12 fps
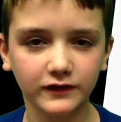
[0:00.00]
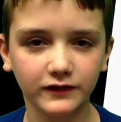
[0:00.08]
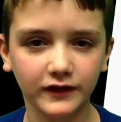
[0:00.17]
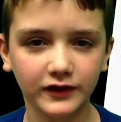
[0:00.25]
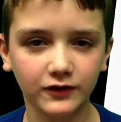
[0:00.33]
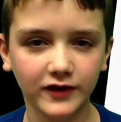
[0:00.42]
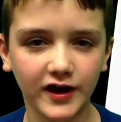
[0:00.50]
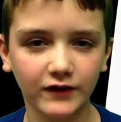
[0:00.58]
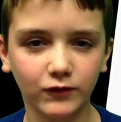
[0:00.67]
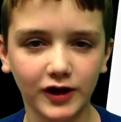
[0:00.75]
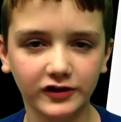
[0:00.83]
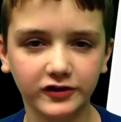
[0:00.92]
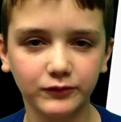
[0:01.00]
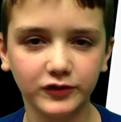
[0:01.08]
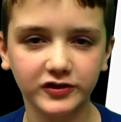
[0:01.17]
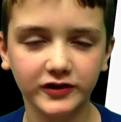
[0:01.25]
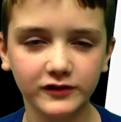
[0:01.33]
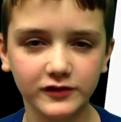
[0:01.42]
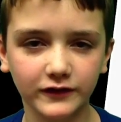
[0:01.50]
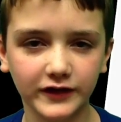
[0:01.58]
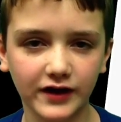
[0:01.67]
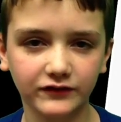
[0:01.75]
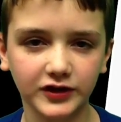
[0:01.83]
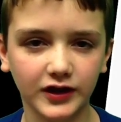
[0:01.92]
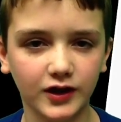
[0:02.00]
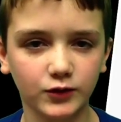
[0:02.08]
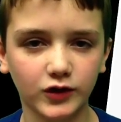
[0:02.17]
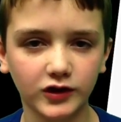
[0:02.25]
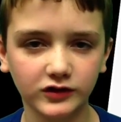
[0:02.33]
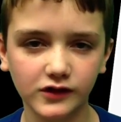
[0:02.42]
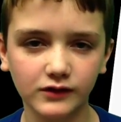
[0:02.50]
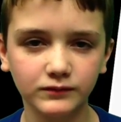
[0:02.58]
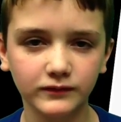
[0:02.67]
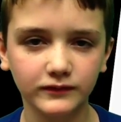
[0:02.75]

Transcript: they don't have washing machines, so they have to hand wash them?